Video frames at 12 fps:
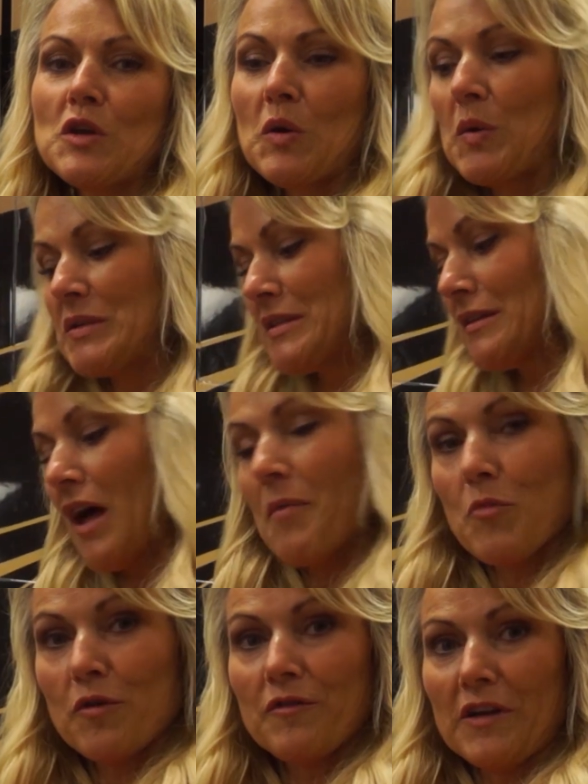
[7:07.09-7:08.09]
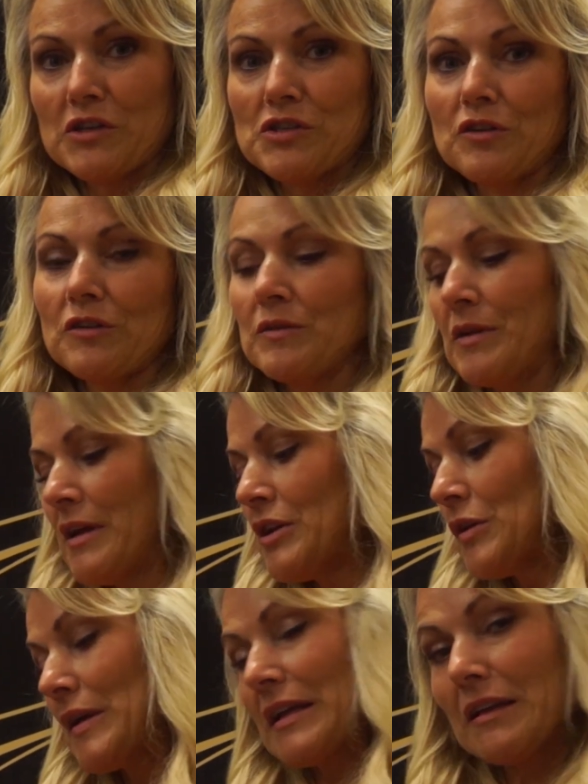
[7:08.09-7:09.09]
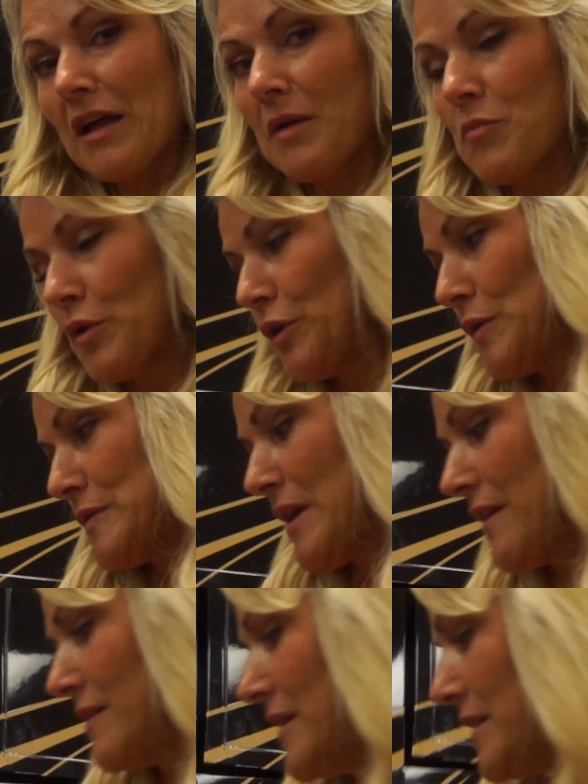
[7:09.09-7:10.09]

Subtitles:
So it's a lot more functional. You'll get a lot more use out of